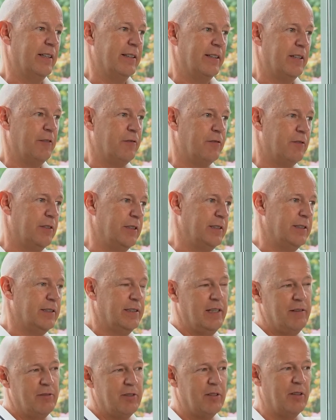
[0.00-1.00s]
different
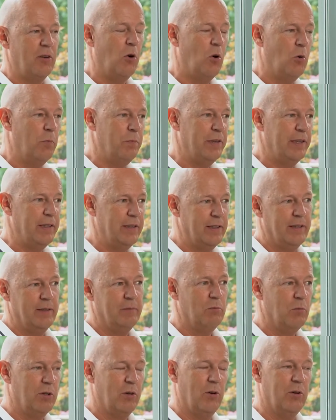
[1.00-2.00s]
and everything hoping
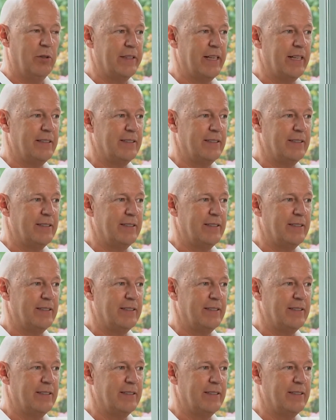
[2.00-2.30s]
and all that